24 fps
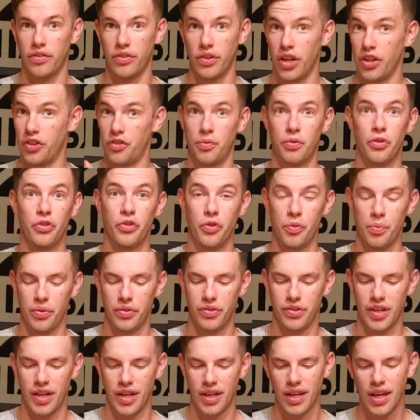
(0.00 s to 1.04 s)
So that's super
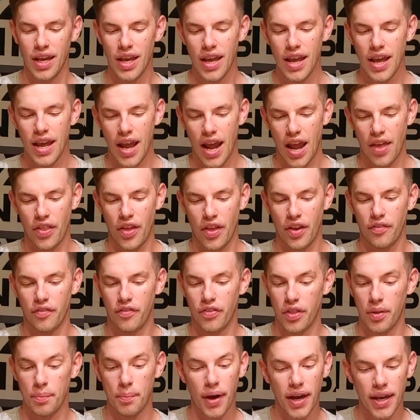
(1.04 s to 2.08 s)
sick. And then
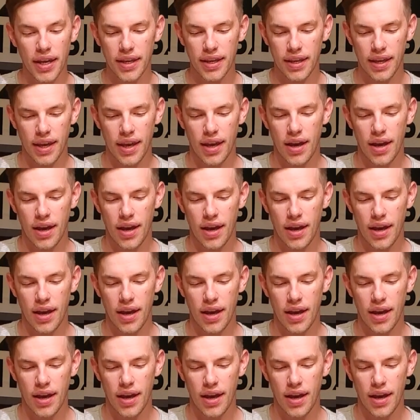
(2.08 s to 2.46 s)
for the mic